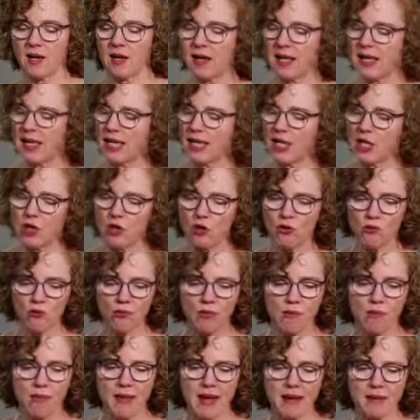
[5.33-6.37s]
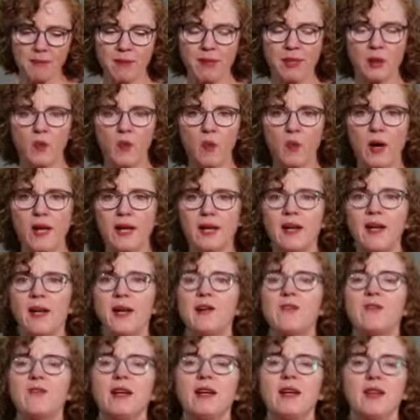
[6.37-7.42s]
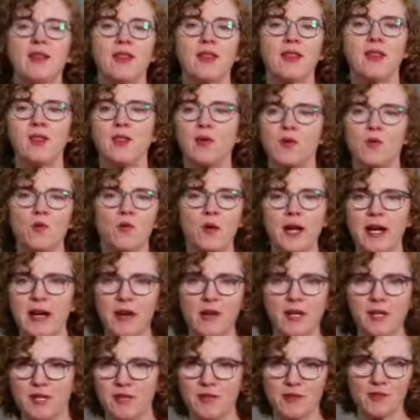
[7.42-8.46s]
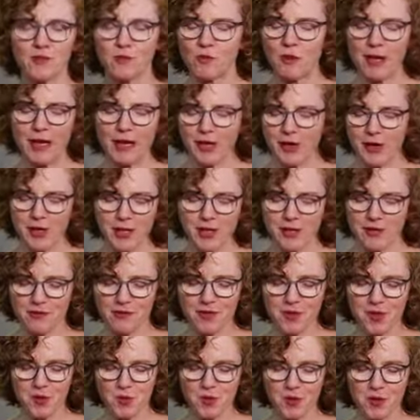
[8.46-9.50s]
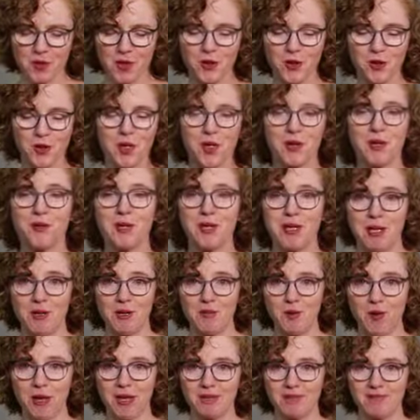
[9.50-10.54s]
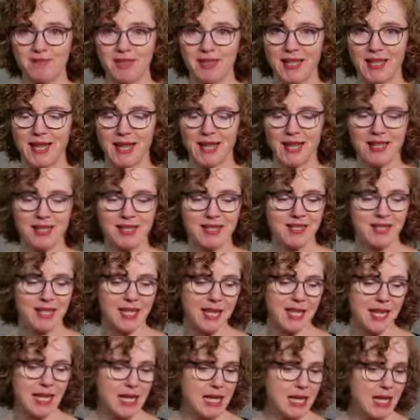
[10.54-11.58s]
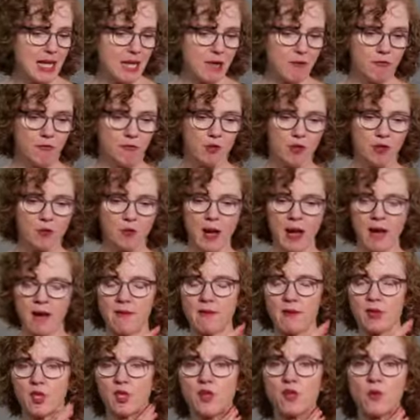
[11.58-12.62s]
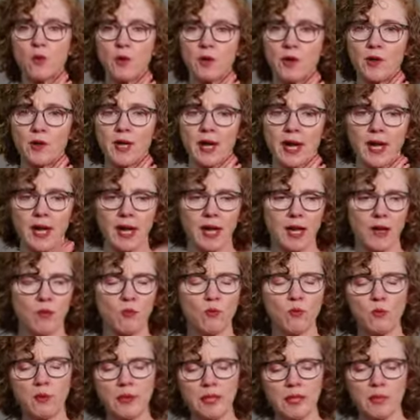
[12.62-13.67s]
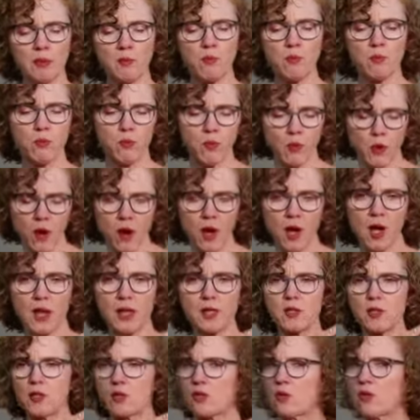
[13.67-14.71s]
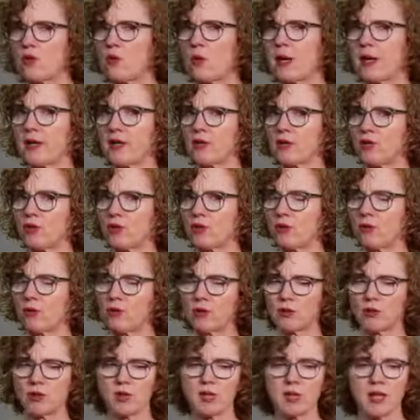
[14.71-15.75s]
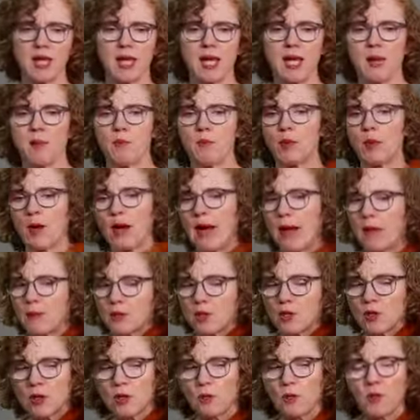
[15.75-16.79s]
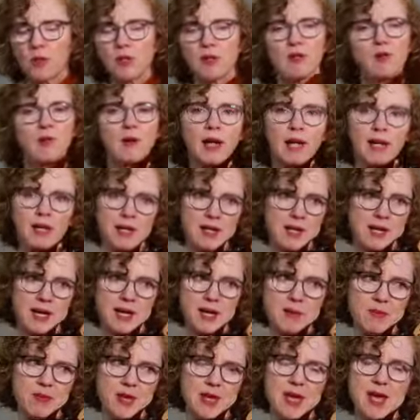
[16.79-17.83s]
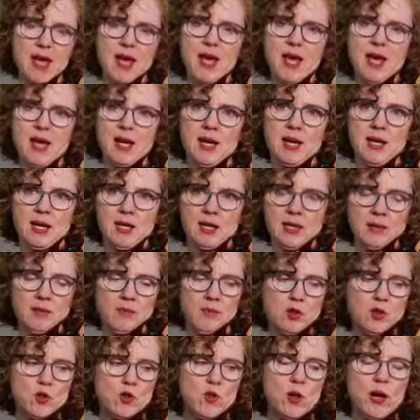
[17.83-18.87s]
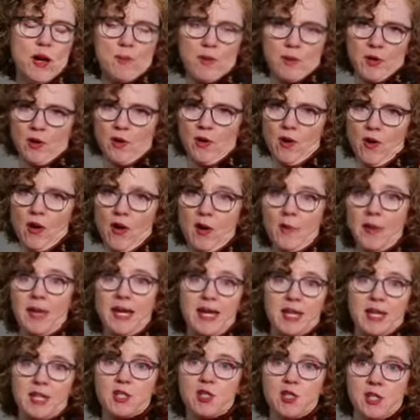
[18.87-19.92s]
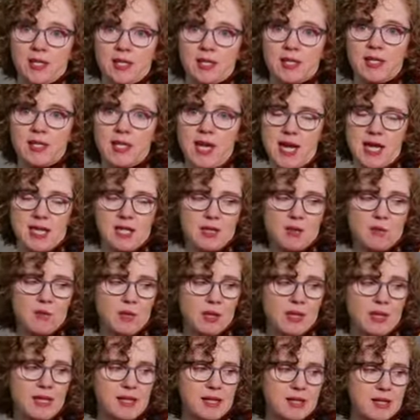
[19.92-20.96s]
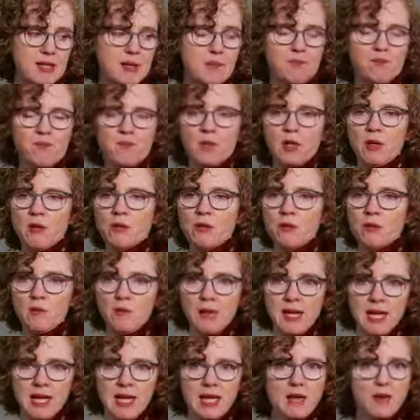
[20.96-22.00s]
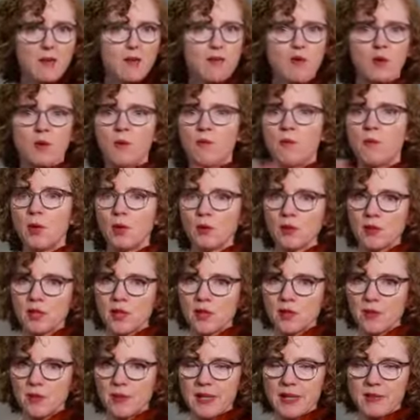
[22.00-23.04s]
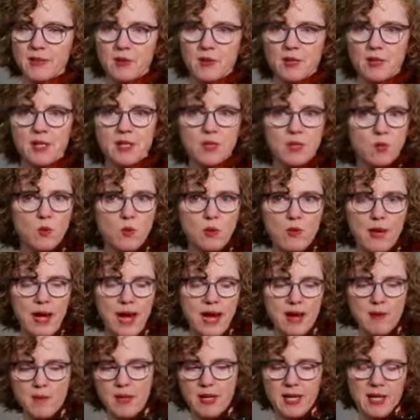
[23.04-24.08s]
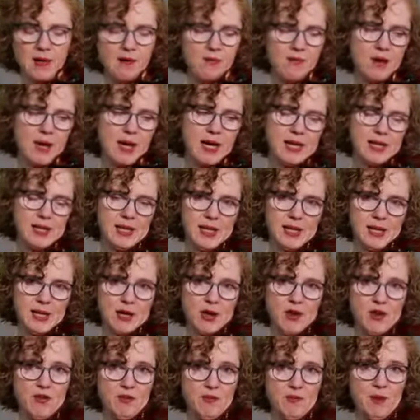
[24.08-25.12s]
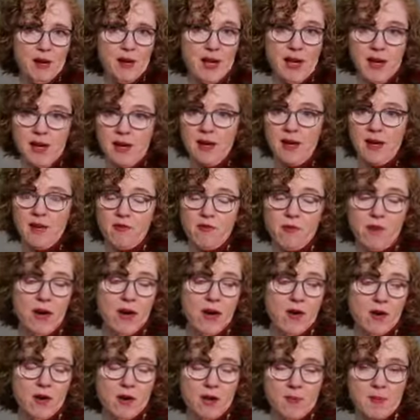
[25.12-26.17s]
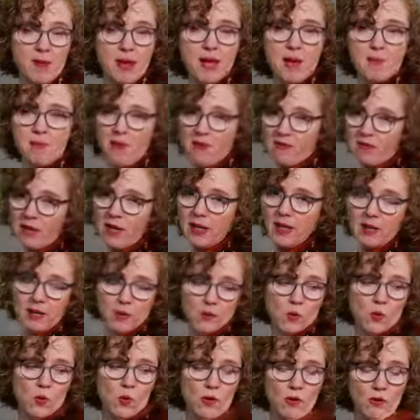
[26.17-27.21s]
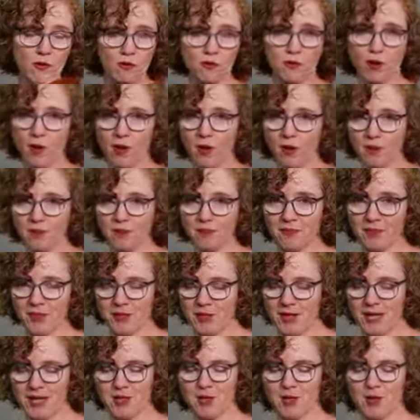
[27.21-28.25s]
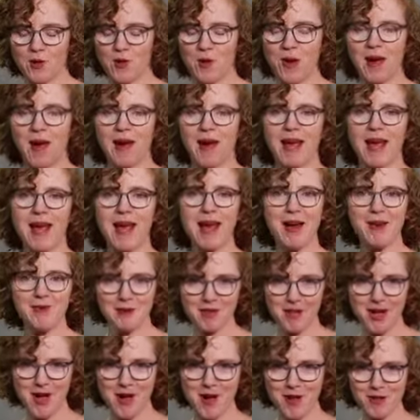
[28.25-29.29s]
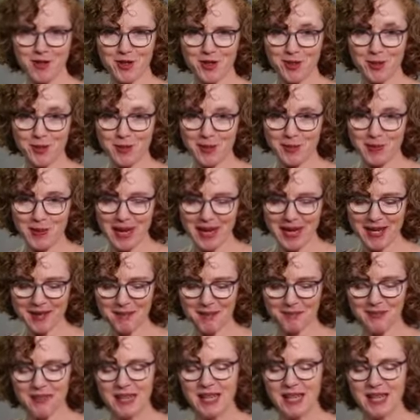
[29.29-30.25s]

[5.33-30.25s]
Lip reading: All right, you may be one of the rarest of rare individuals who don't need one. And if you have a shorter neck and really broad squared shoulders, perhaps you can put the violin up and drop your arm and it just stays in place. For me and for most other people, this won't happen. If I let go of my arm, my violin will fall. Okay, so I have to have a shoulder pad.